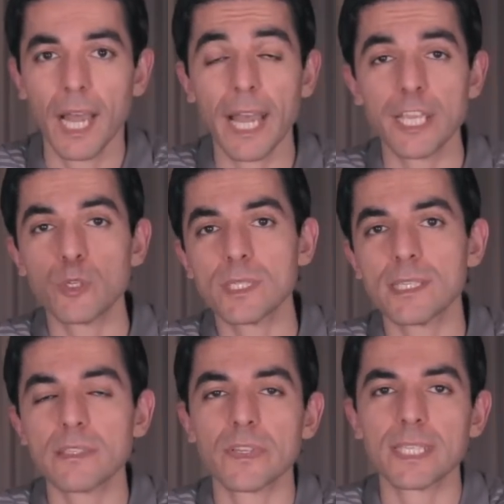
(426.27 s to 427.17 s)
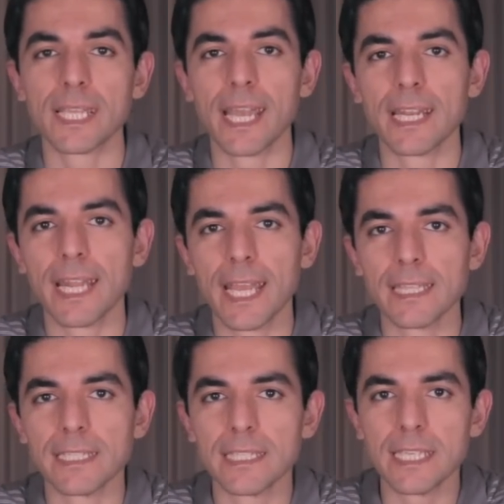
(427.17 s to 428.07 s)
I use this with Canon
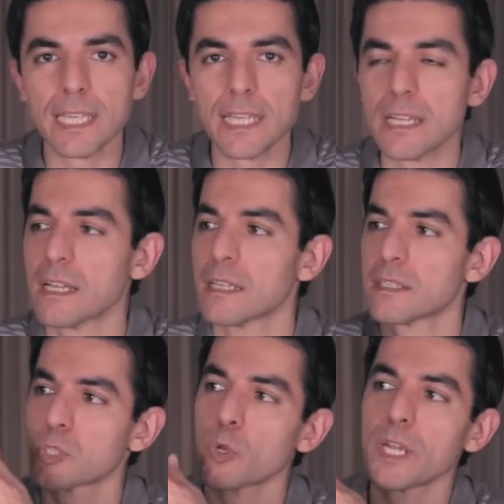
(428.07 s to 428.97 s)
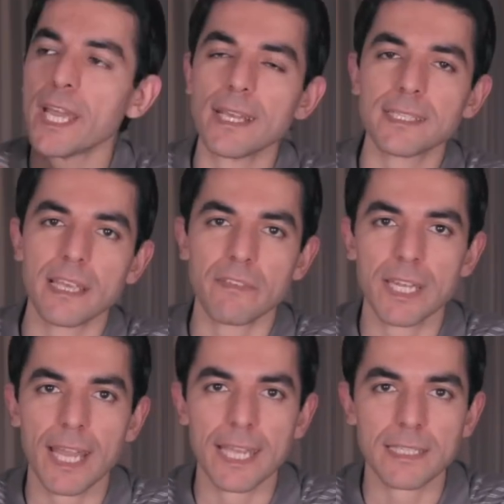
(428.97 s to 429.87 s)
80D, Sony
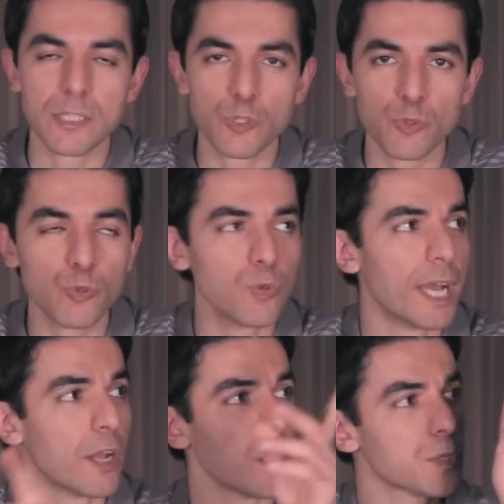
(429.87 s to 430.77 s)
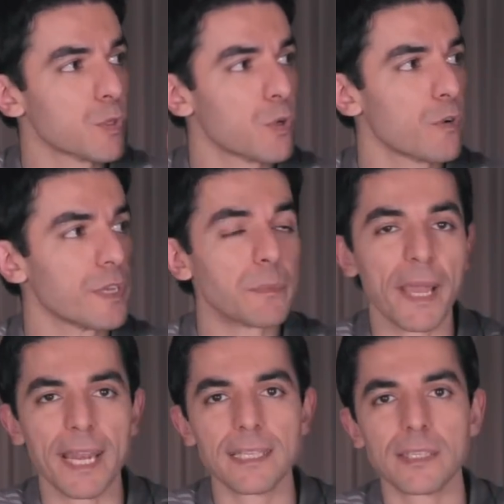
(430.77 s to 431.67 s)
A7S II, and also with
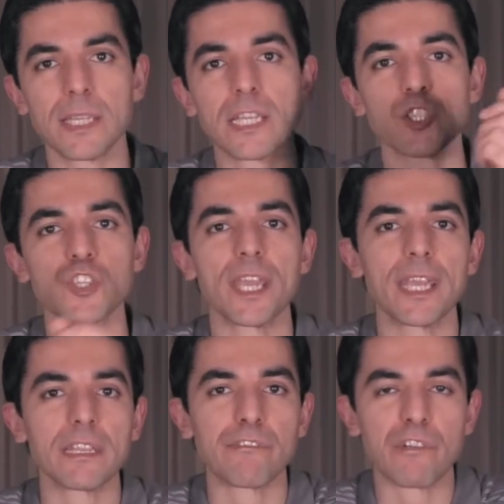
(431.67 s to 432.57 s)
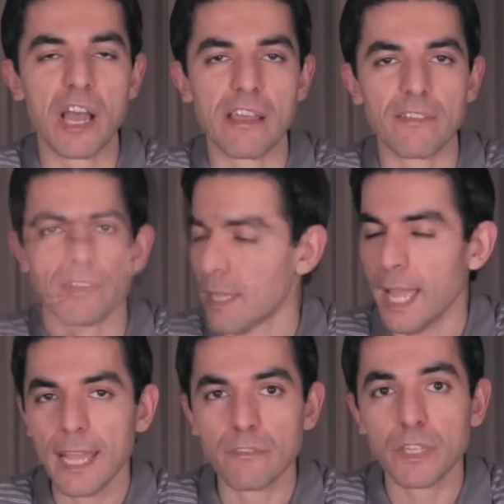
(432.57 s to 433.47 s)
Panasonic G85.
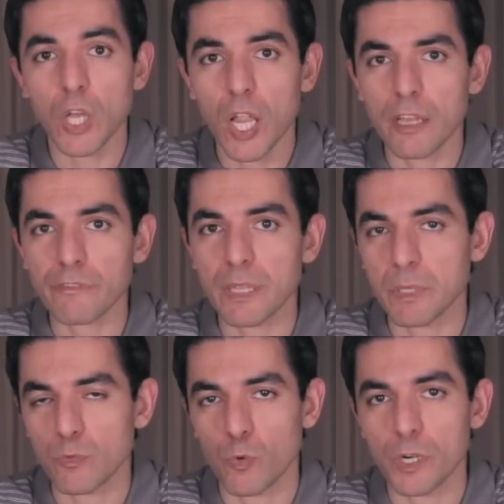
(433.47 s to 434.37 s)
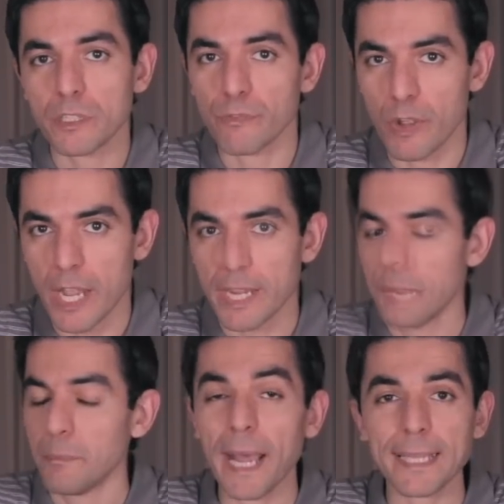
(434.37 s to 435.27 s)
And with all of them it worked fine.
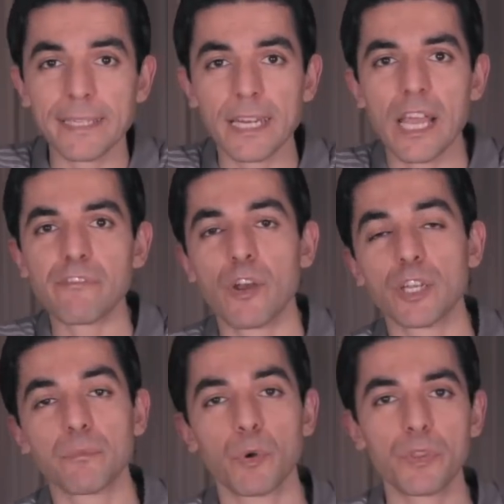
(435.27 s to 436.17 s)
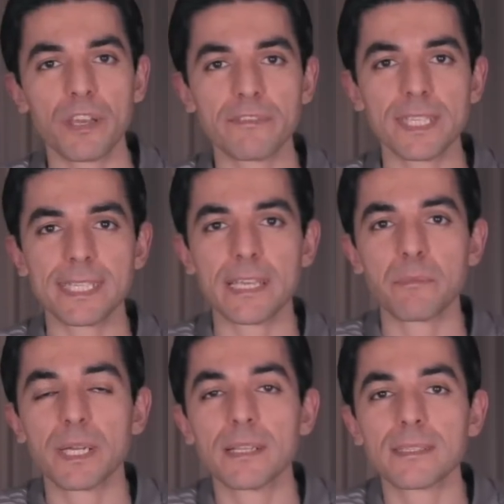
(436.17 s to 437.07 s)
Battery life on both of these
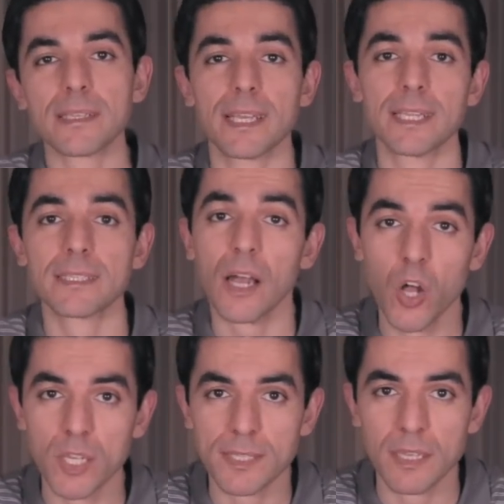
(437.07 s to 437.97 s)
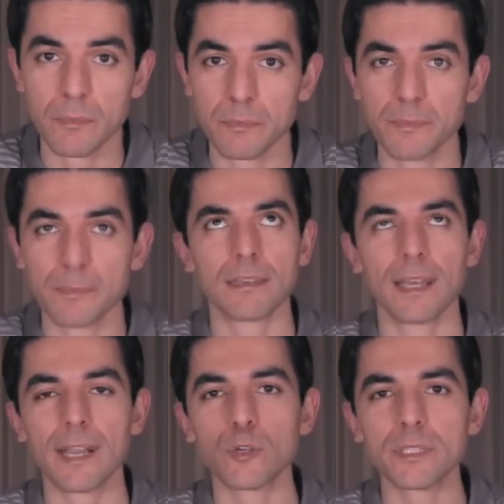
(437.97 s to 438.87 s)
gimbals is awesome.
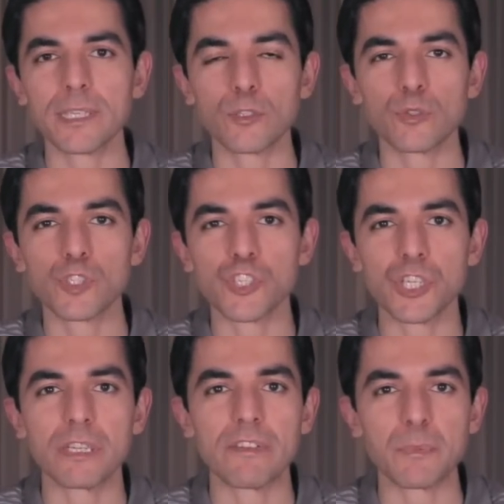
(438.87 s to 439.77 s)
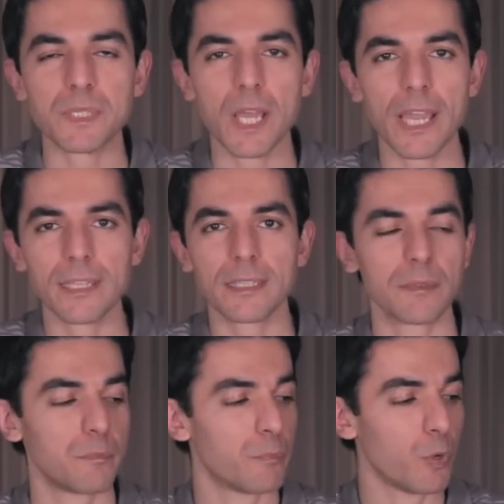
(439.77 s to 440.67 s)
According to Zhiyun website,
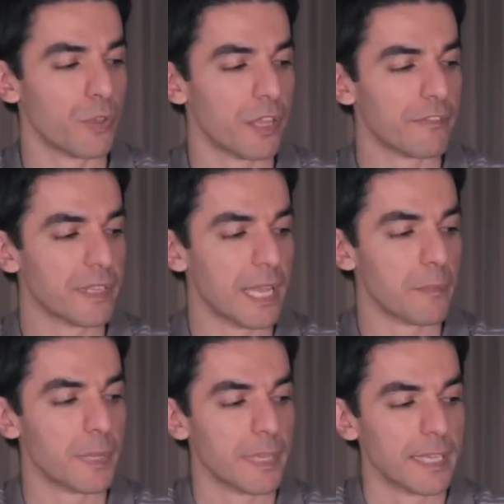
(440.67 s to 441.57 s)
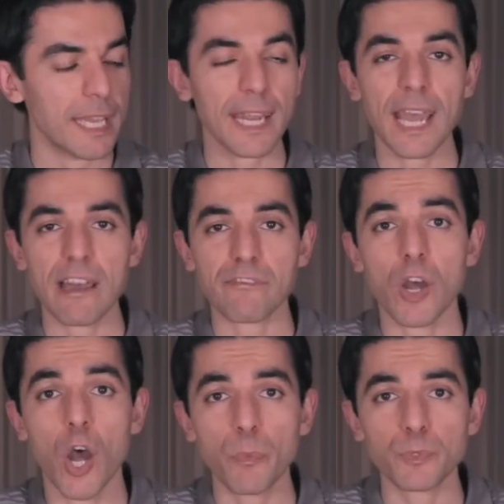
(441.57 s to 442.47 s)
both of them can have
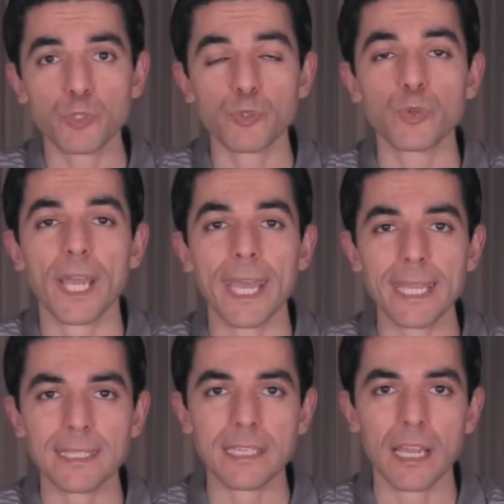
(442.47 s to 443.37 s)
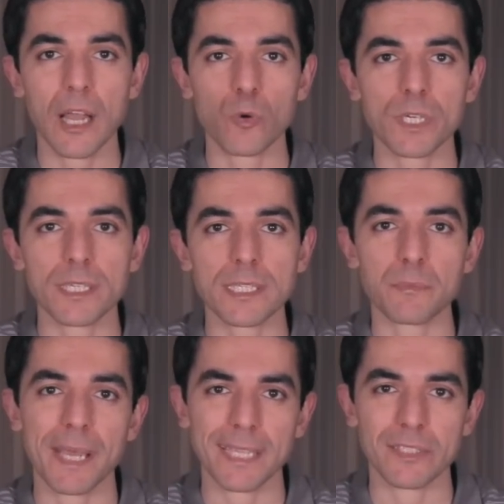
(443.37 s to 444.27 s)
up to 18 hours
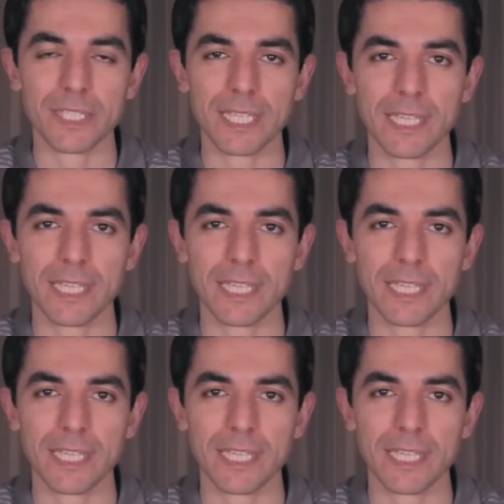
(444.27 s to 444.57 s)
battery.